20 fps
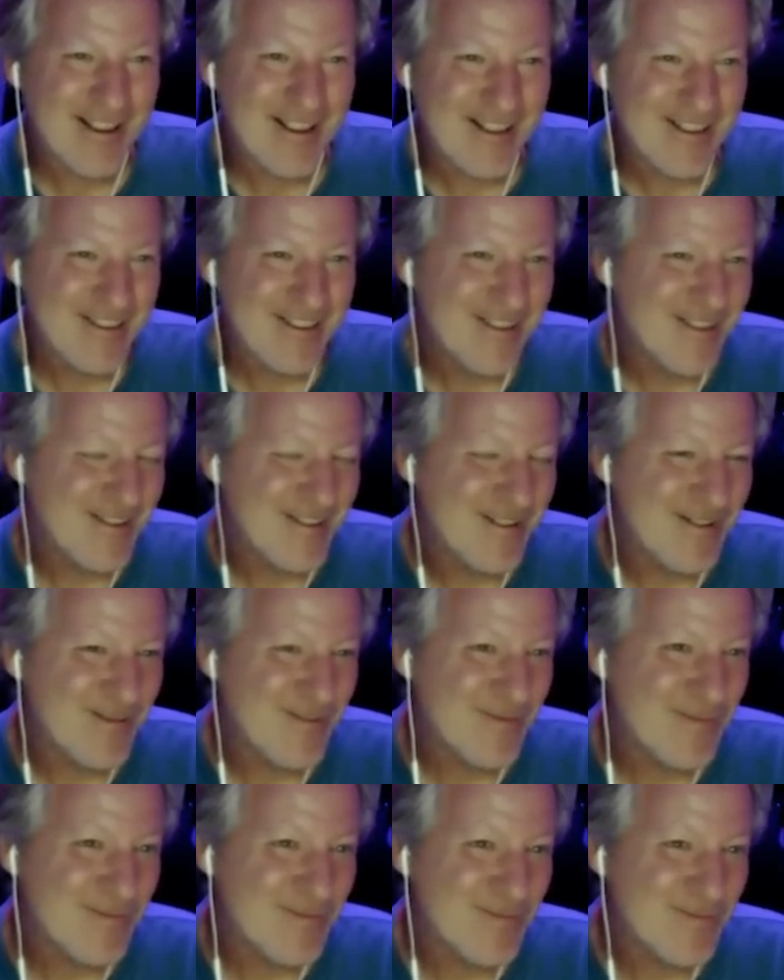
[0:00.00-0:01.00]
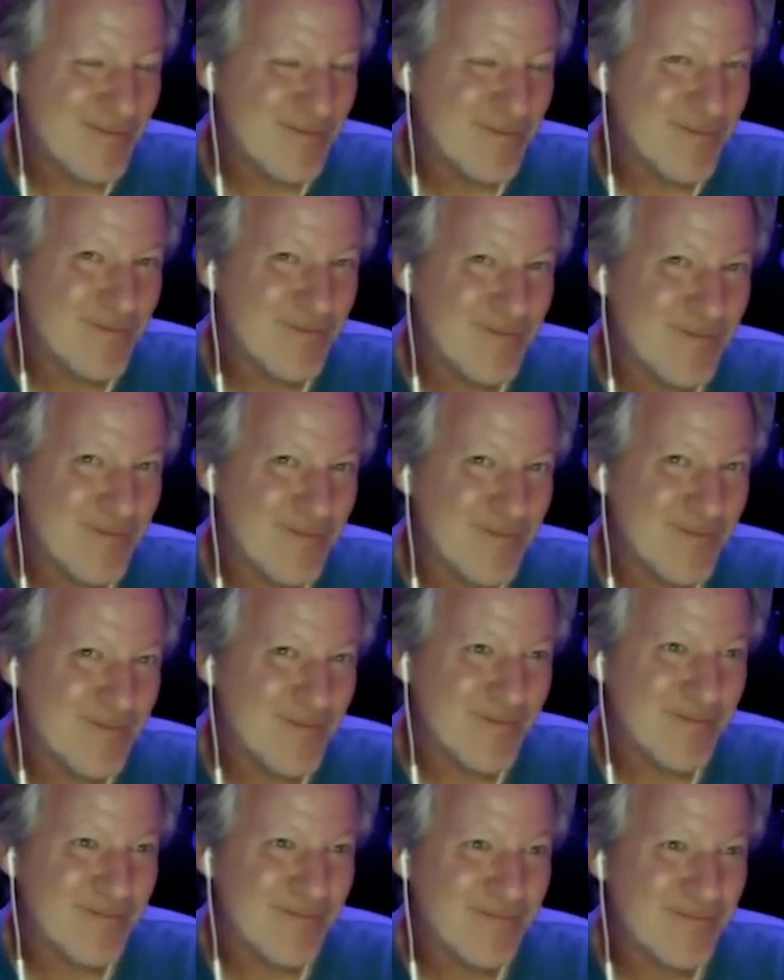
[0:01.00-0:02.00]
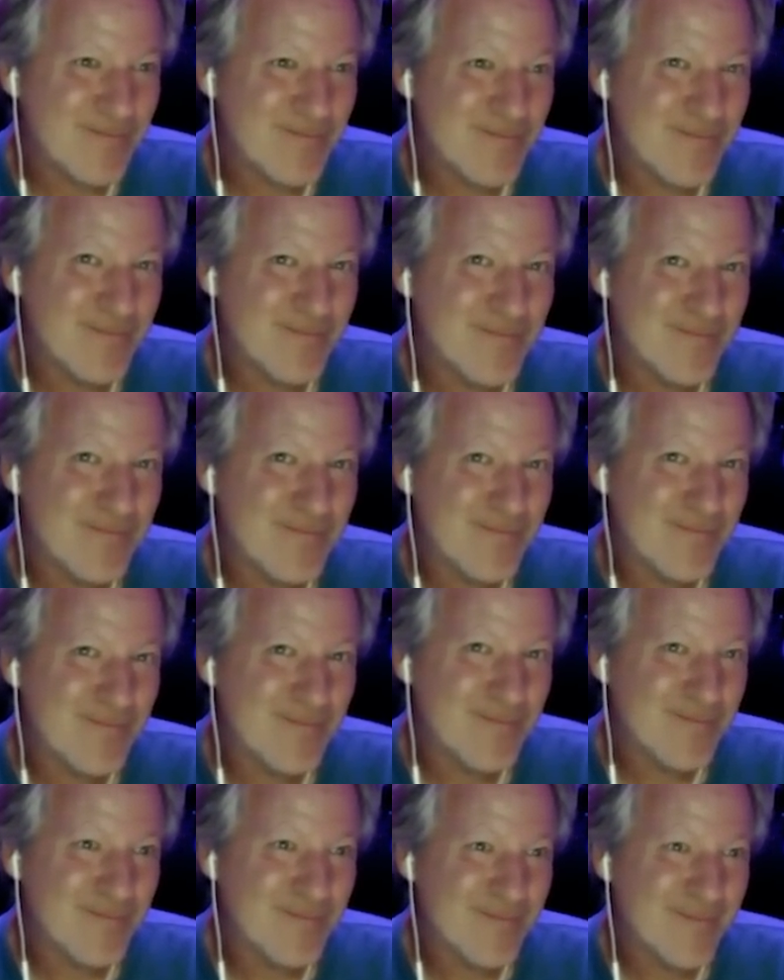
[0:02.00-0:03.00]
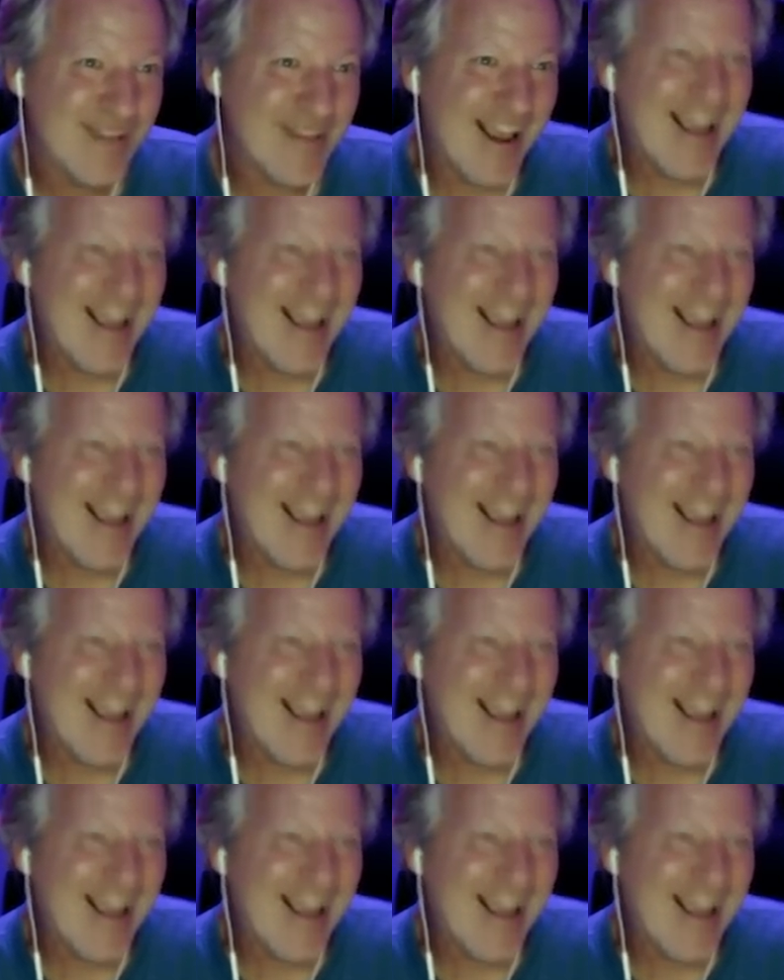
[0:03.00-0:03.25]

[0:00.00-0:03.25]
(not speaking)